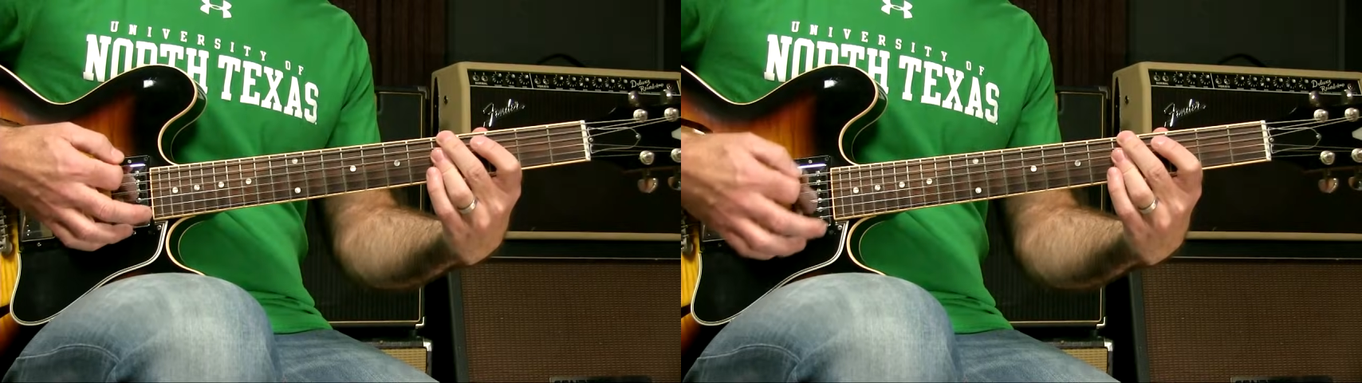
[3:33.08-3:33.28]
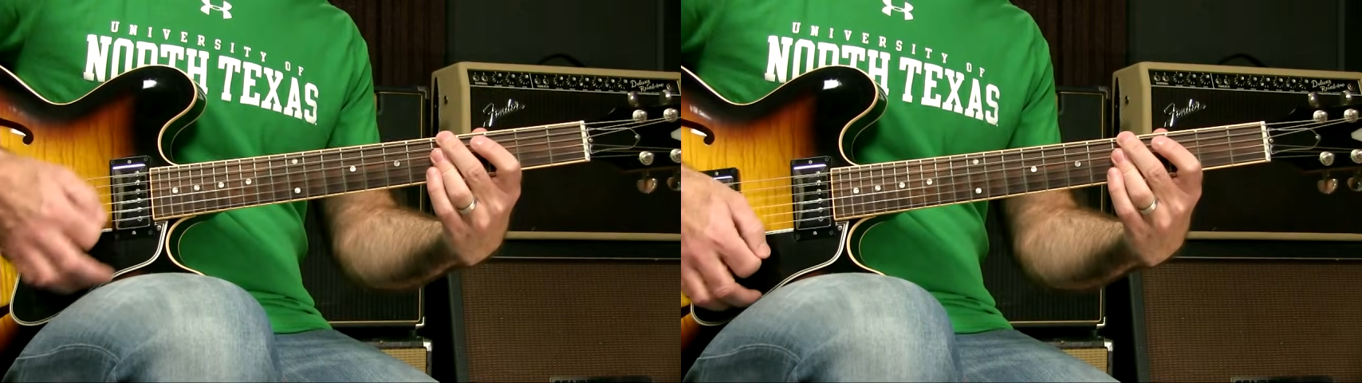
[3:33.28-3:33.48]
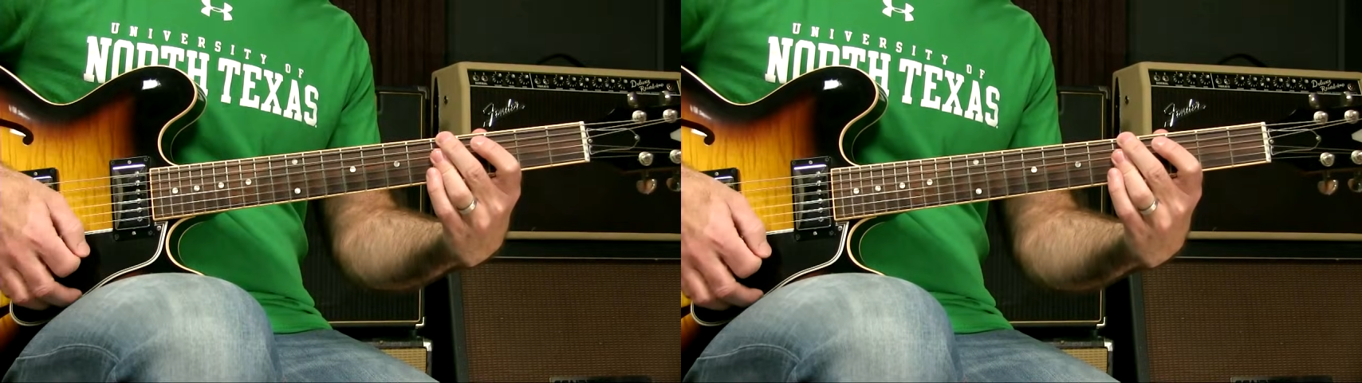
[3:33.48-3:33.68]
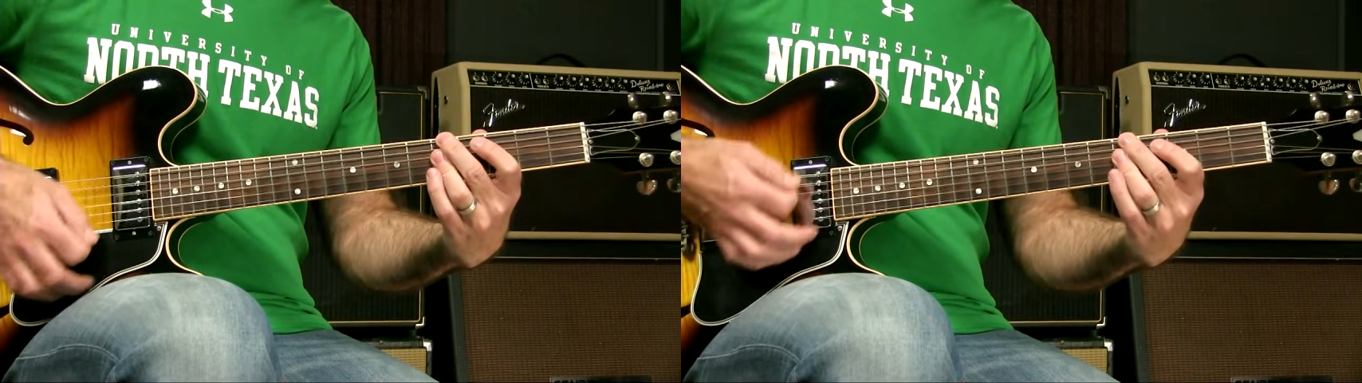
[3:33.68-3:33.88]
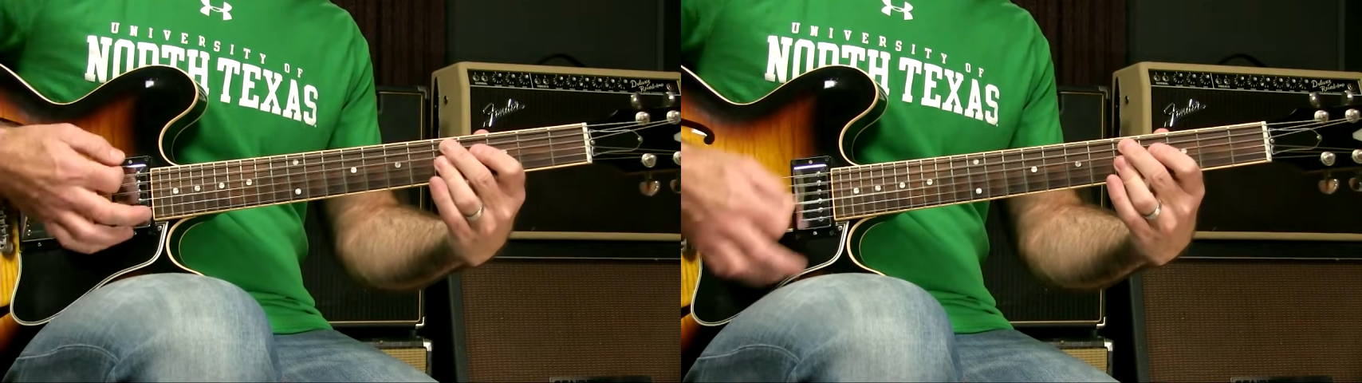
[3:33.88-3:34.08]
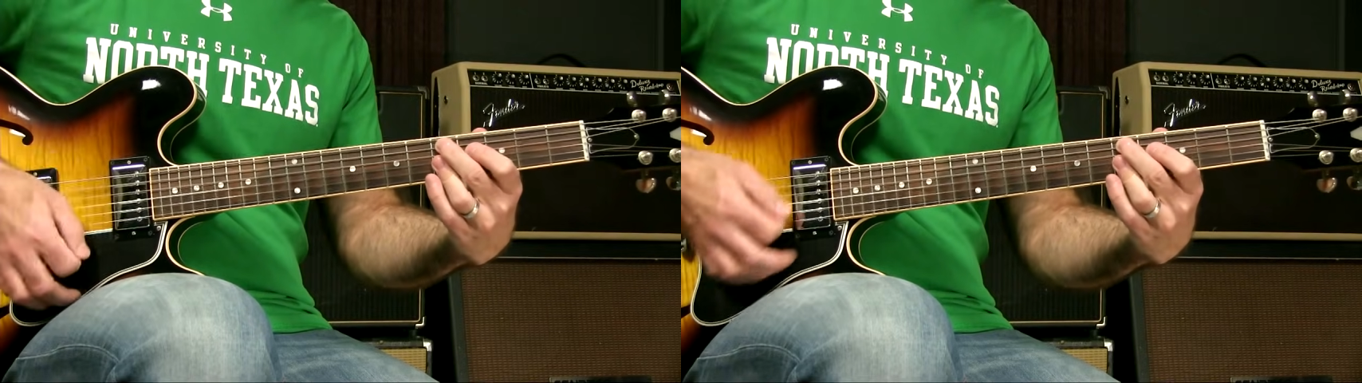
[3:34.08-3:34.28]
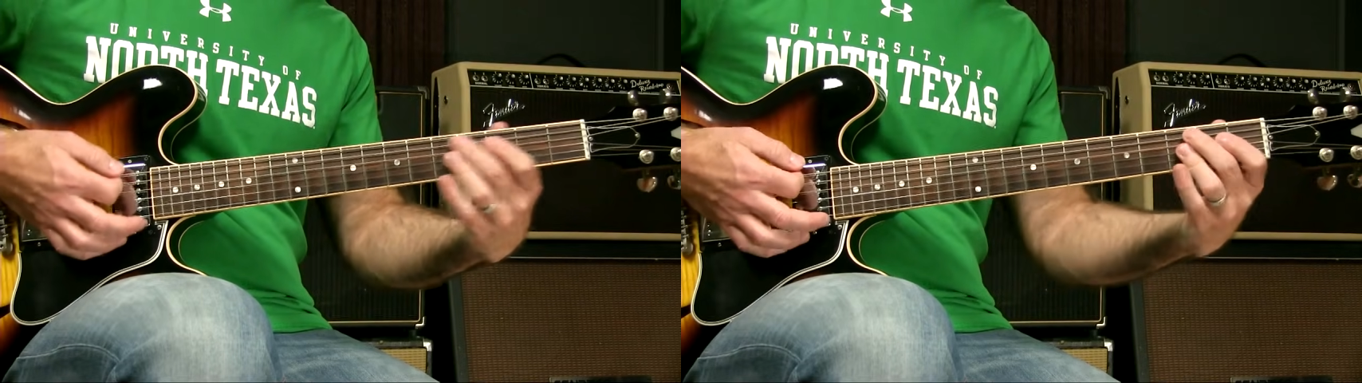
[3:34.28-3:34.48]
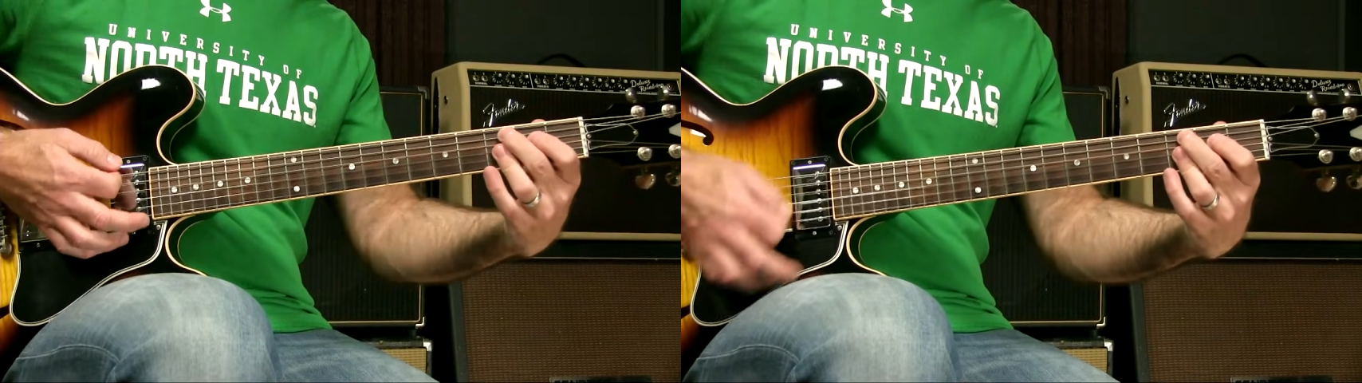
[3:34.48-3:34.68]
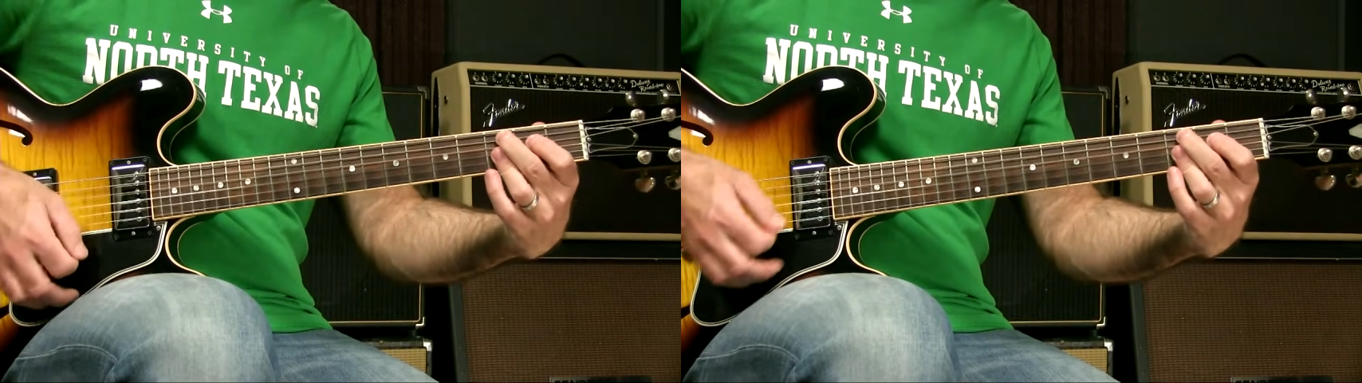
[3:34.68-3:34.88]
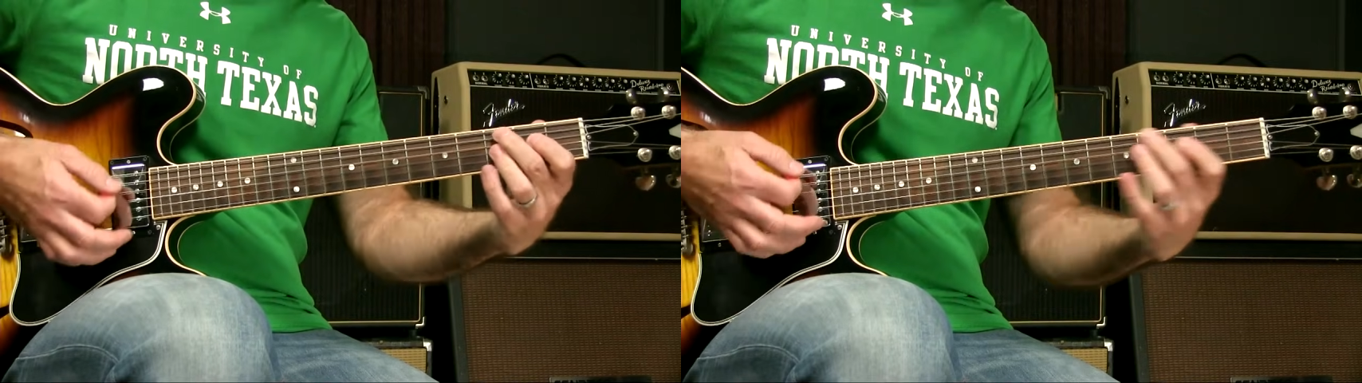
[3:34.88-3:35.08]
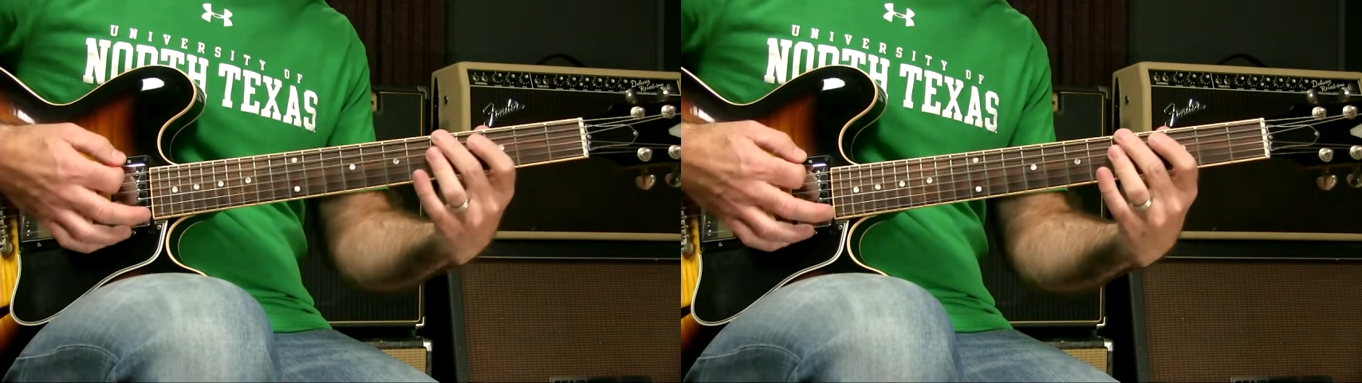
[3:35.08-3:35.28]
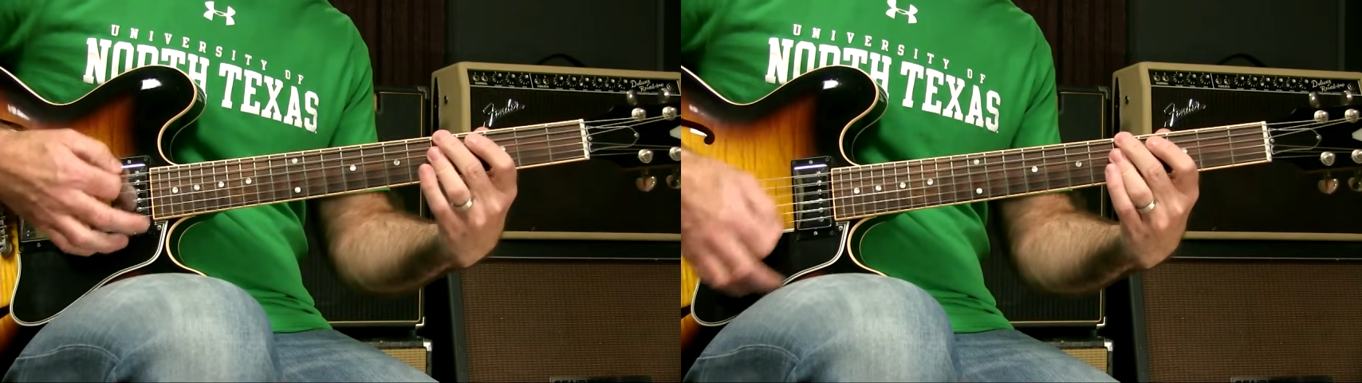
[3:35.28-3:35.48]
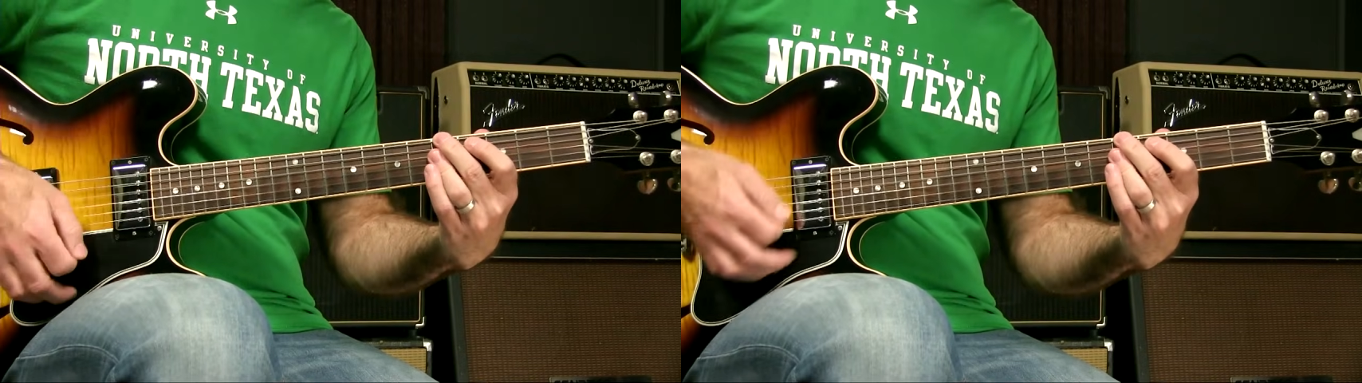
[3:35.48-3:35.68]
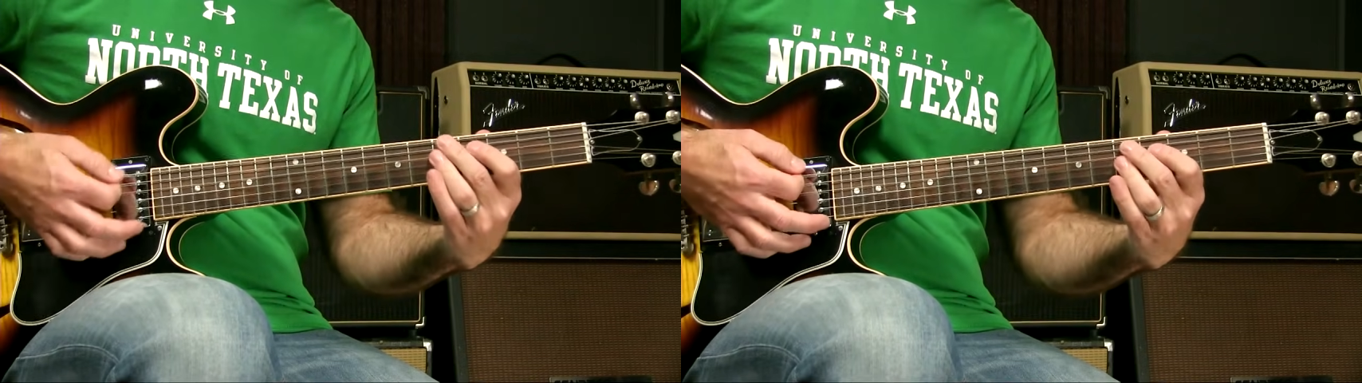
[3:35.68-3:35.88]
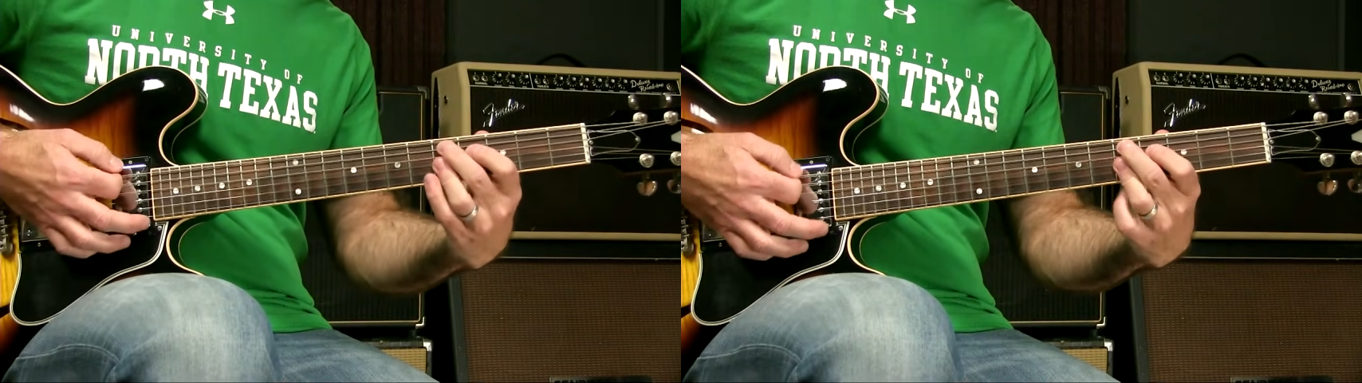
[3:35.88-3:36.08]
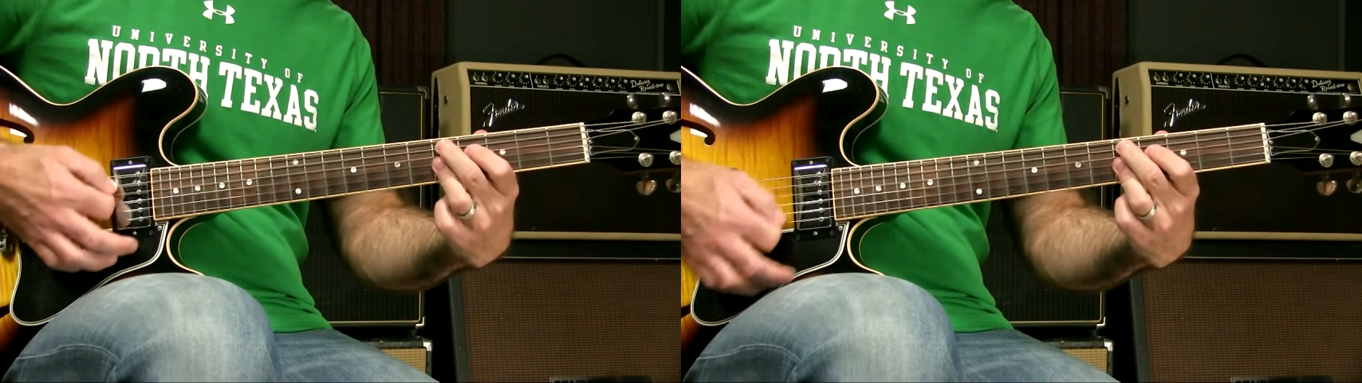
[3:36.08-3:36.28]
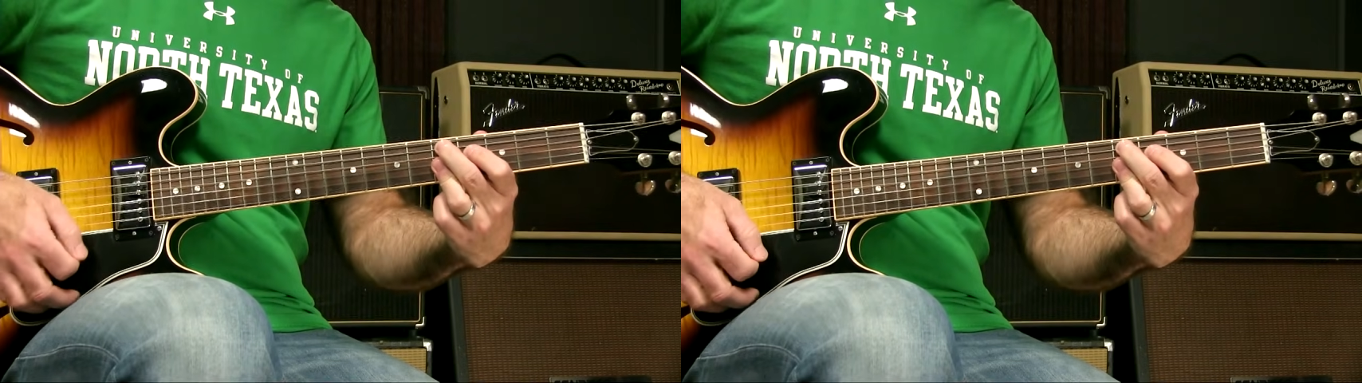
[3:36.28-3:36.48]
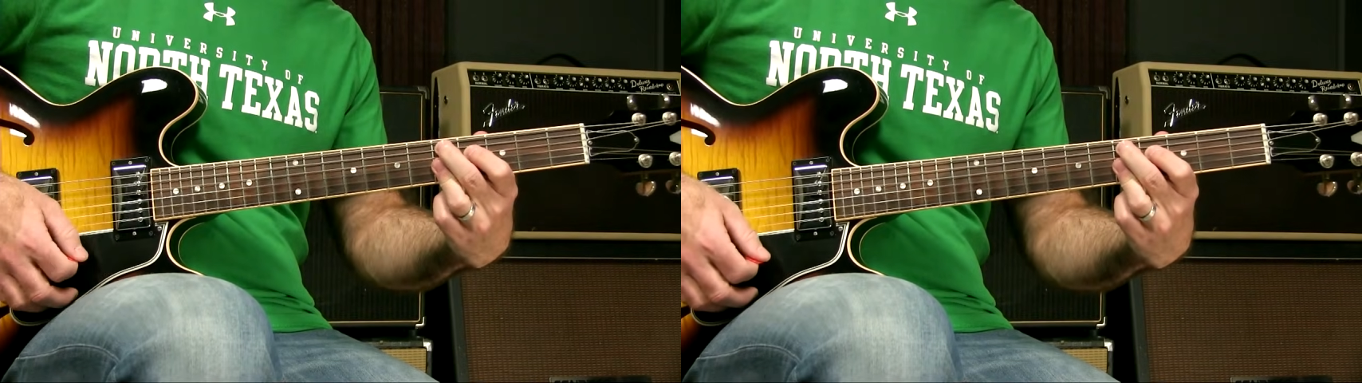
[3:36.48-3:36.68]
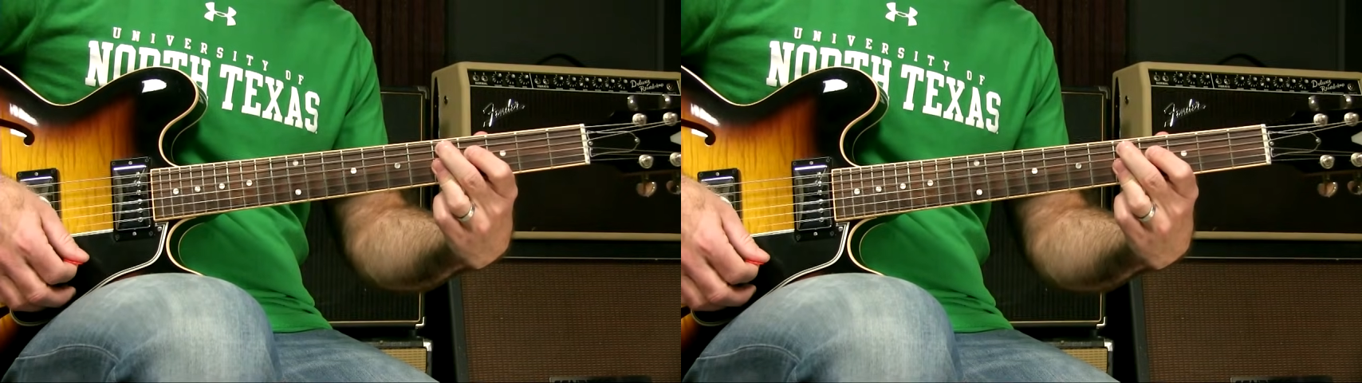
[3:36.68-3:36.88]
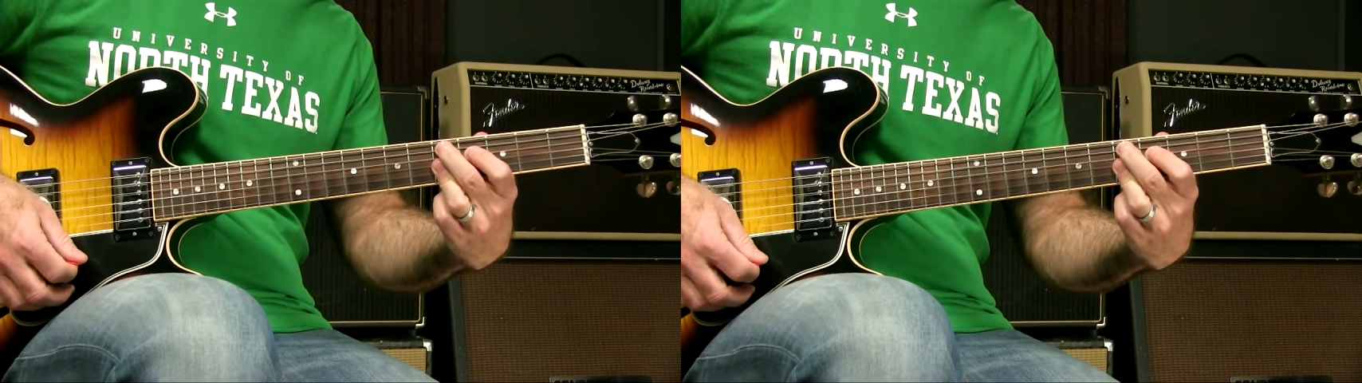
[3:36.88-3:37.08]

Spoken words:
No face is visible, so there are no lips to read.